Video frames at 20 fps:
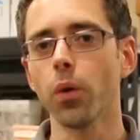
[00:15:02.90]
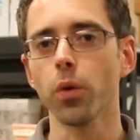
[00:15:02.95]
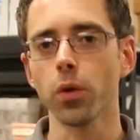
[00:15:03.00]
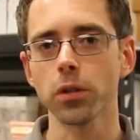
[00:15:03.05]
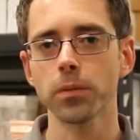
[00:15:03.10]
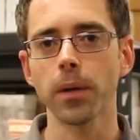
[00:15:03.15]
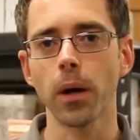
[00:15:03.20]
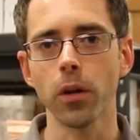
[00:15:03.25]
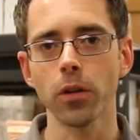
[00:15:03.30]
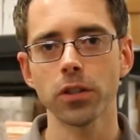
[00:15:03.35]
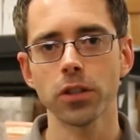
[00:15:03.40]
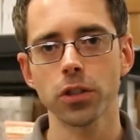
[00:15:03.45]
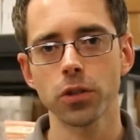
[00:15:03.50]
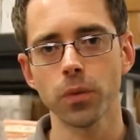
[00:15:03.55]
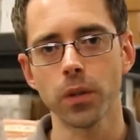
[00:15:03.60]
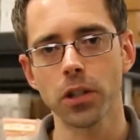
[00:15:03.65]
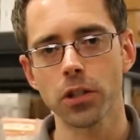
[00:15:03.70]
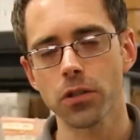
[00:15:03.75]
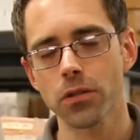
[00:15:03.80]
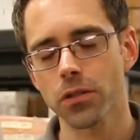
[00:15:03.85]
horsepower
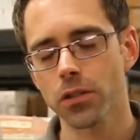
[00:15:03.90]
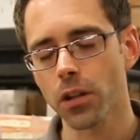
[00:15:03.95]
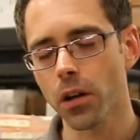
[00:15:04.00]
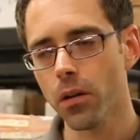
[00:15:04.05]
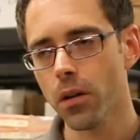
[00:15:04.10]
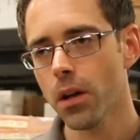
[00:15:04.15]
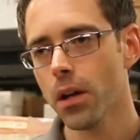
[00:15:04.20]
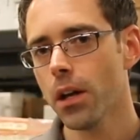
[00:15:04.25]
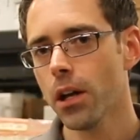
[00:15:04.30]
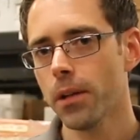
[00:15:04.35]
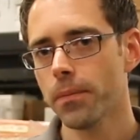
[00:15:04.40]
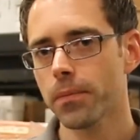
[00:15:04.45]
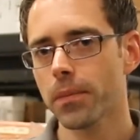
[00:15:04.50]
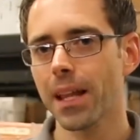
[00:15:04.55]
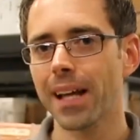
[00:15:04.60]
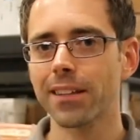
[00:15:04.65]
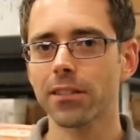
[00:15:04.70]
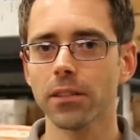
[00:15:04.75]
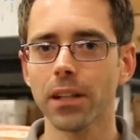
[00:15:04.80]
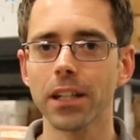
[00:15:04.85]
situations. So
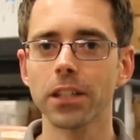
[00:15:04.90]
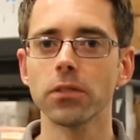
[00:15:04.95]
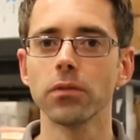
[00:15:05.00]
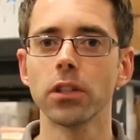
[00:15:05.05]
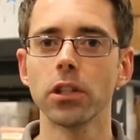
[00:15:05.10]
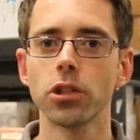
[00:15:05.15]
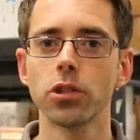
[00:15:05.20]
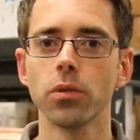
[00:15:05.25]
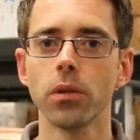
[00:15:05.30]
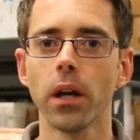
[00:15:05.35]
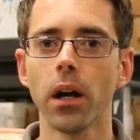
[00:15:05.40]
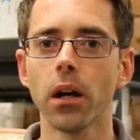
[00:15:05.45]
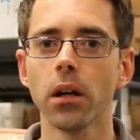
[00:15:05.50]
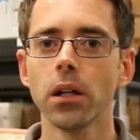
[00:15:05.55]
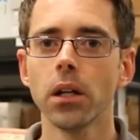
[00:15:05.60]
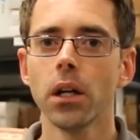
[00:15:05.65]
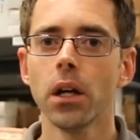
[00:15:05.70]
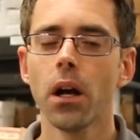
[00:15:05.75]
that's less of an issue there.